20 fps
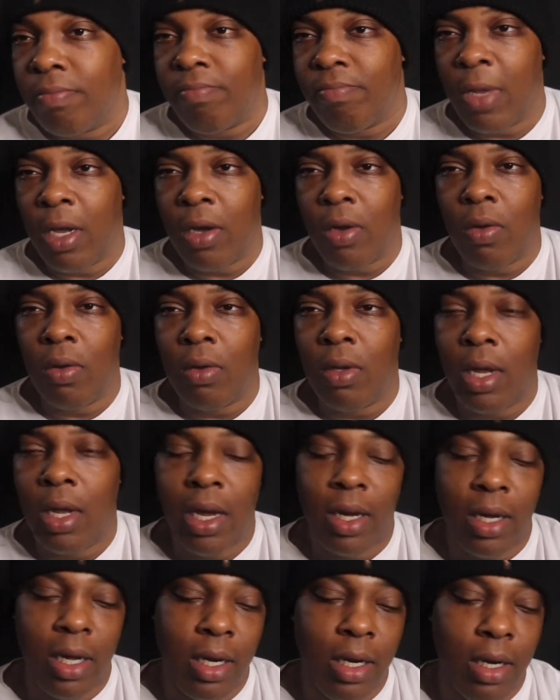I'm not gonna
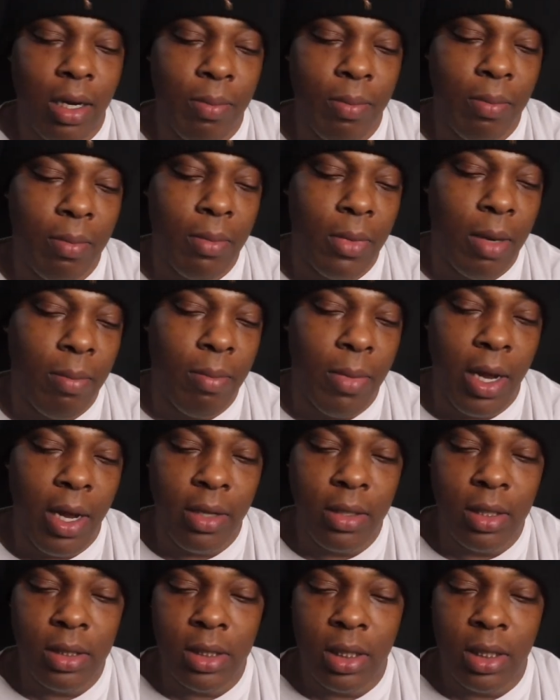lie. I might have to